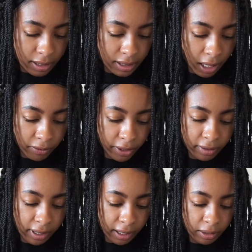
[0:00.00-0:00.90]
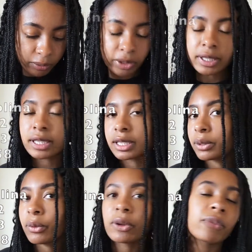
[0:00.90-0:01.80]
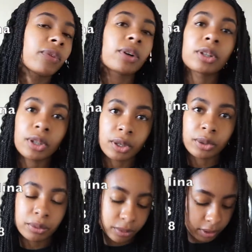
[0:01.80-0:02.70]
South Carolina, we're at 61 for a low,